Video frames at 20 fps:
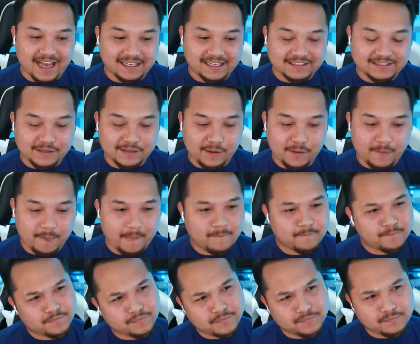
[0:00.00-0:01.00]
Uh, so
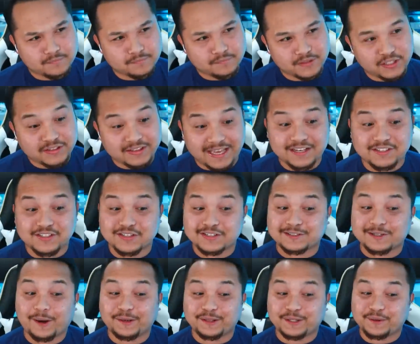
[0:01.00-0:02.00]
did they just
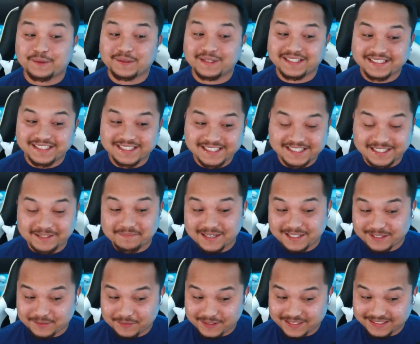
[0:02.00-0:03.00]
start their relationship at
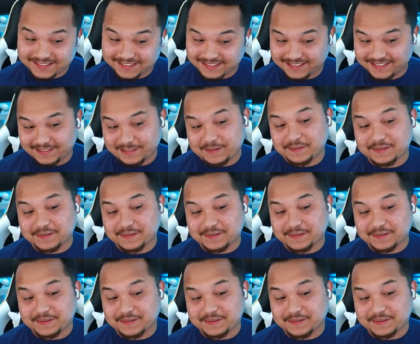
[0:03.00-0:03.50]
twenty-six though?